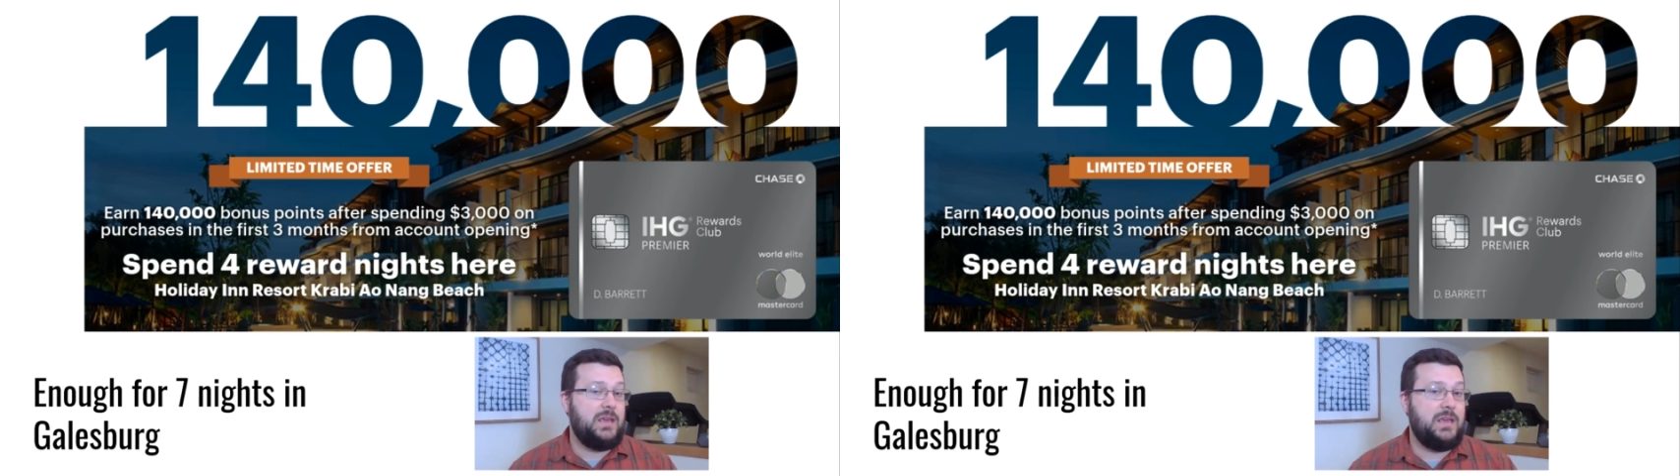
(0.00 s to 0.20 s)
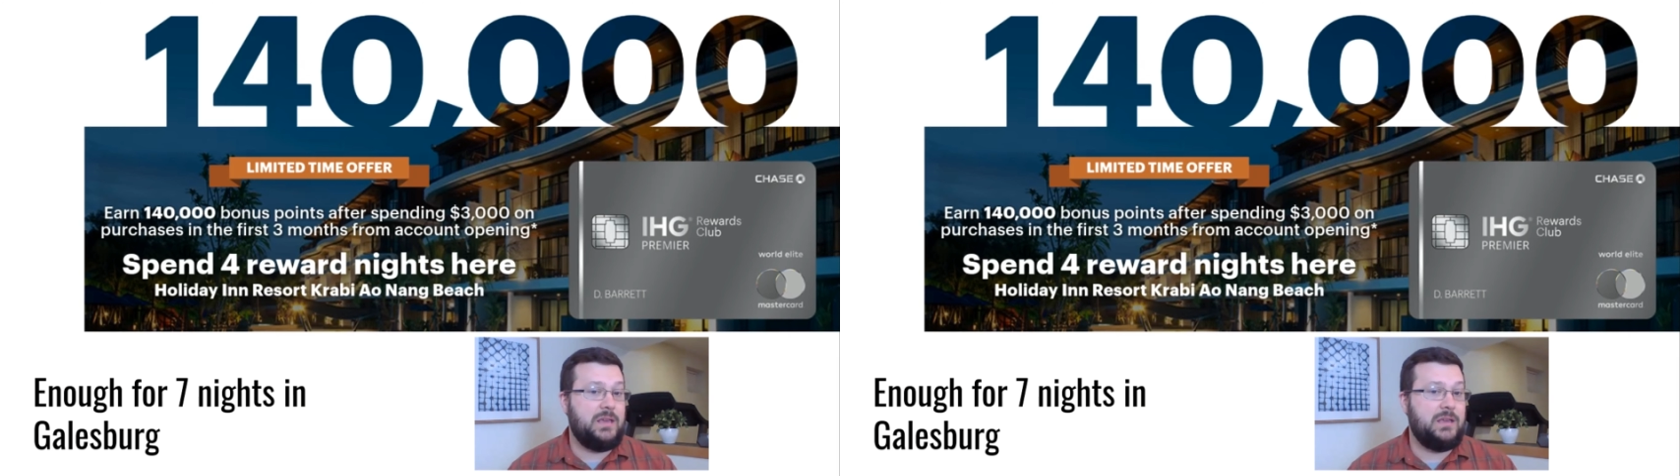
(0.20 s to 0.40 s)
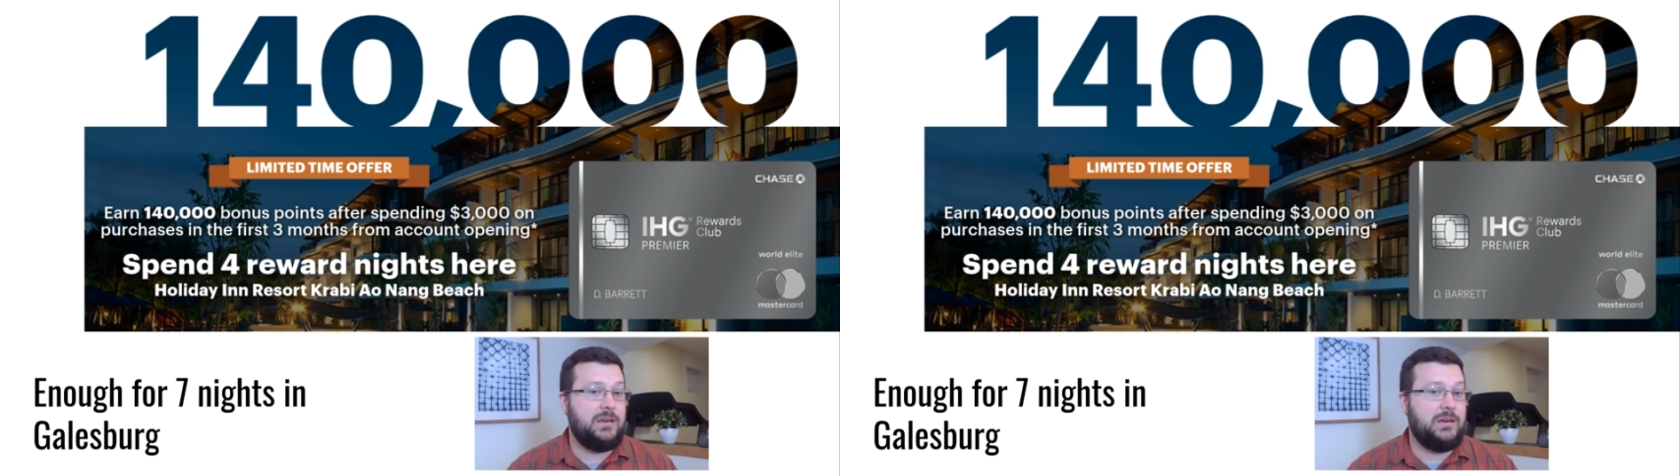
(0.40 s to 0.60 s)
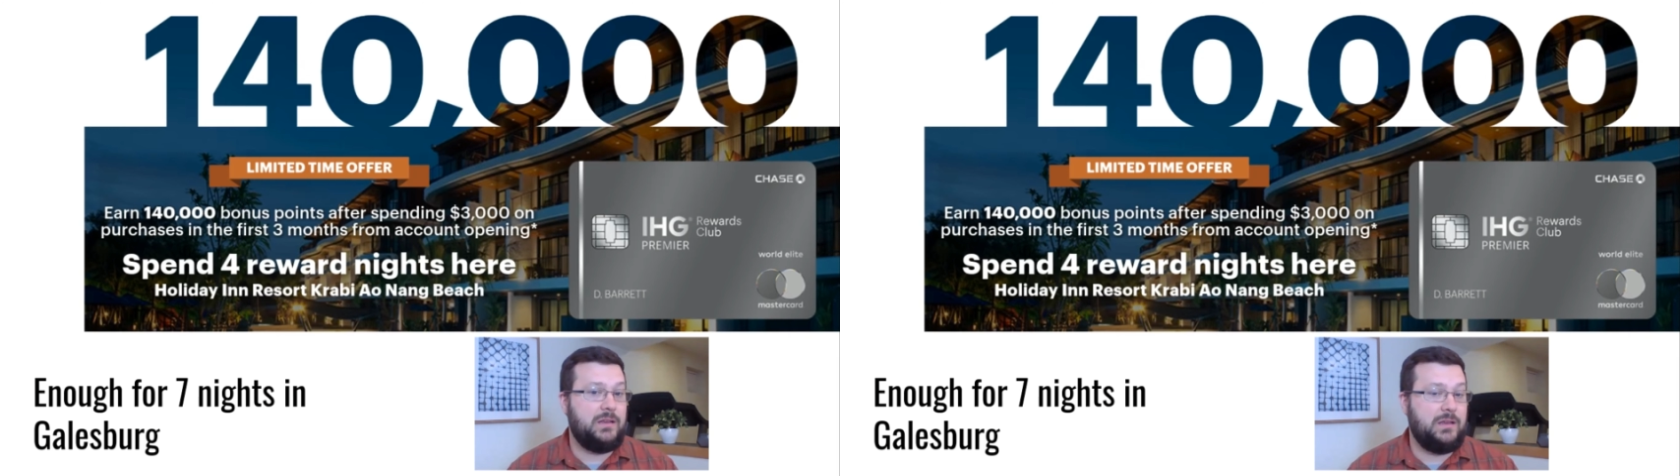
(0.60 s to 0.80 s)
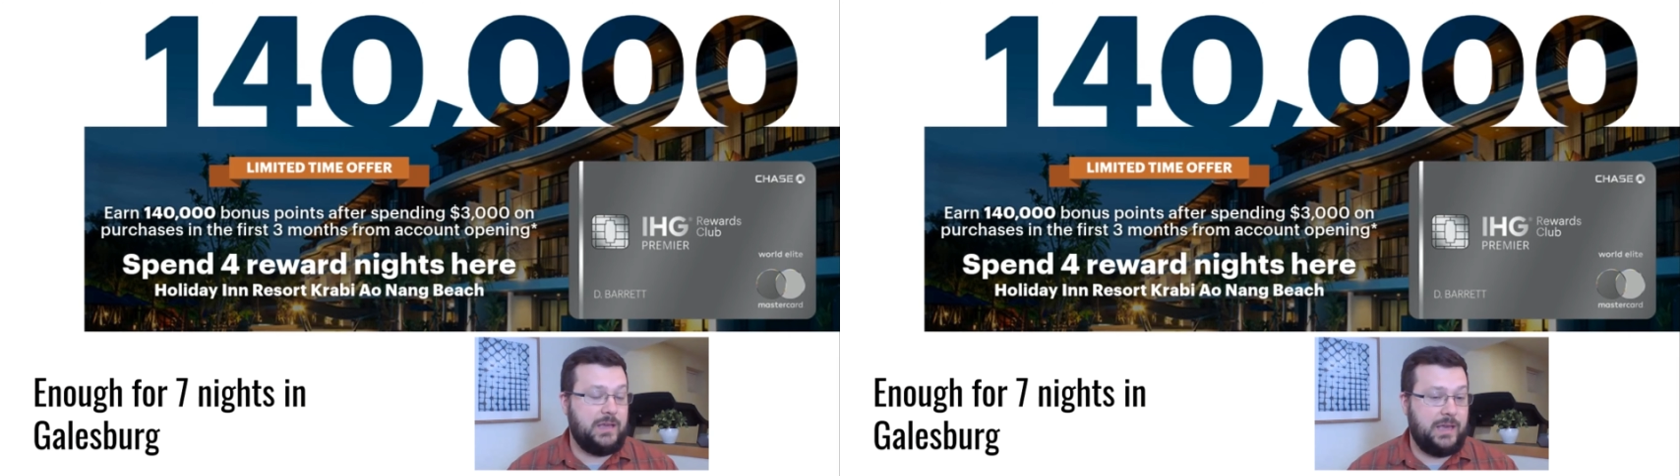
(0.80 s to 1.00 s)
in
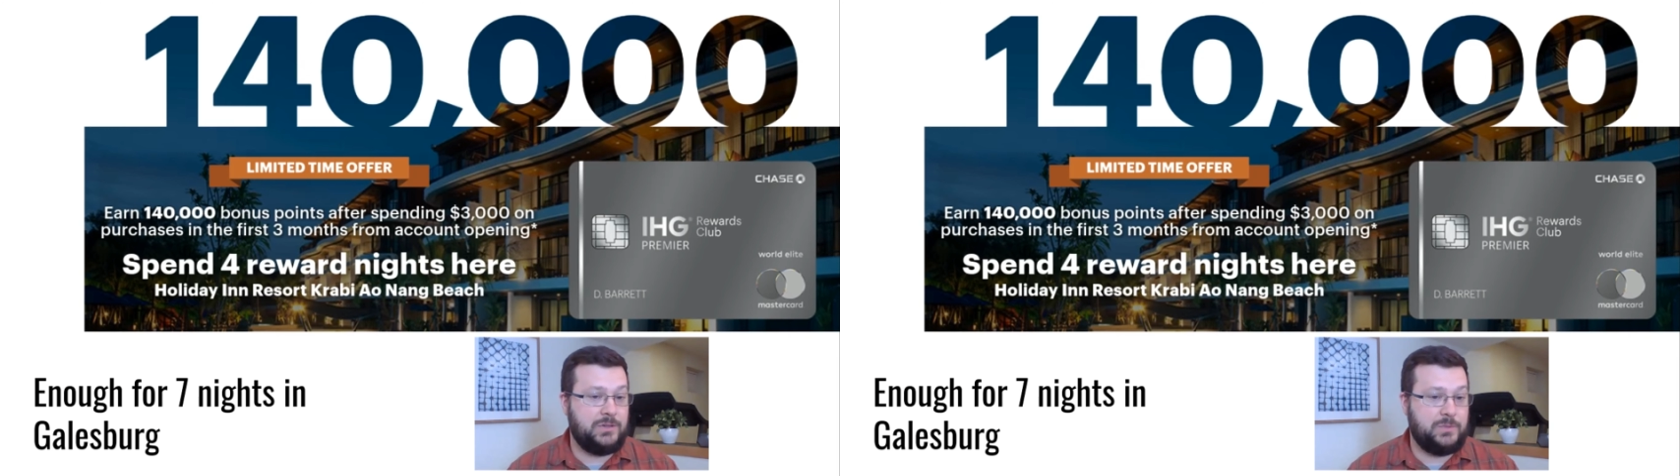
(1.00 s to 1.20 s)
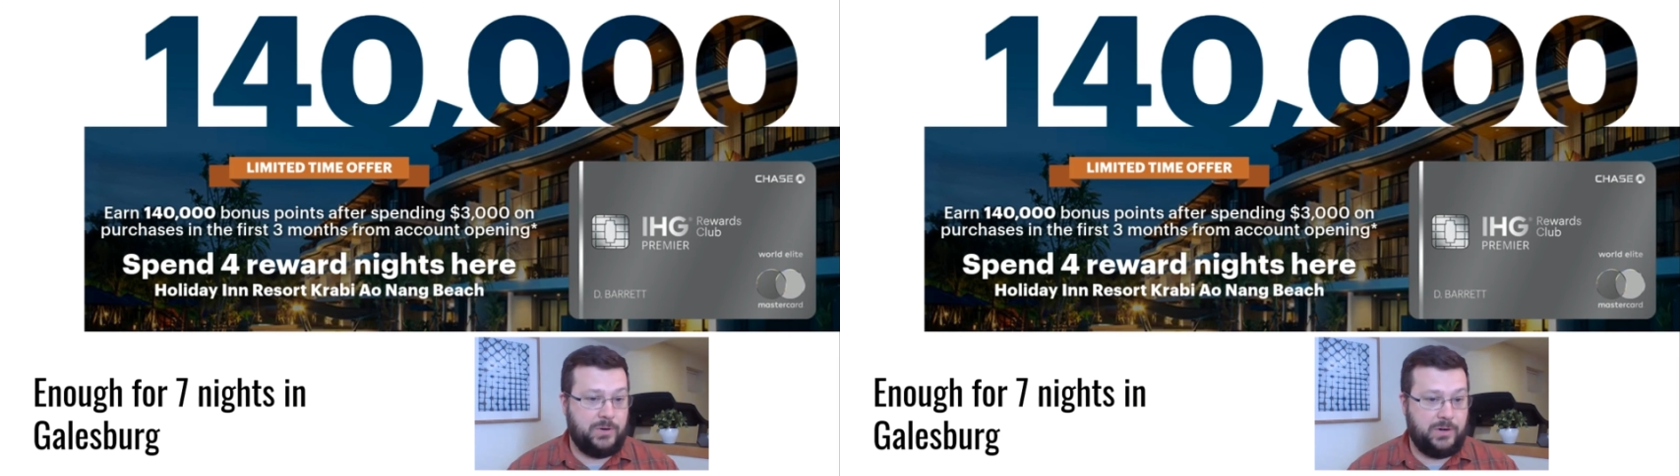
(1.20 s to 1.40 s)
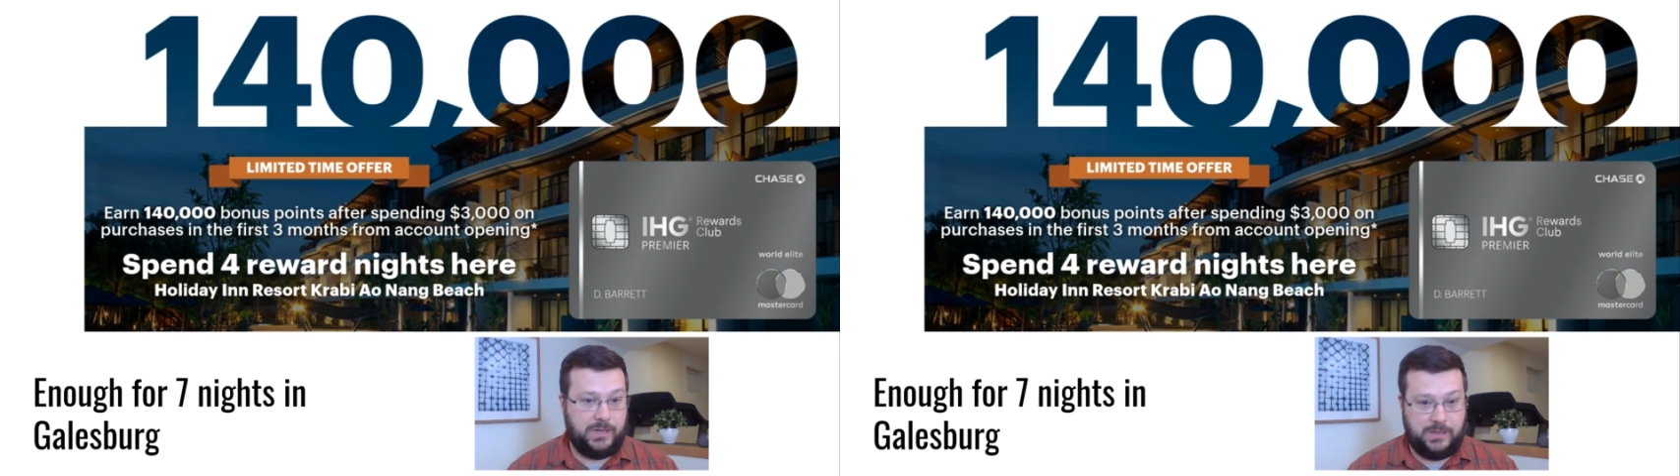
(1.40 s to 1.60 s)
Galesburg,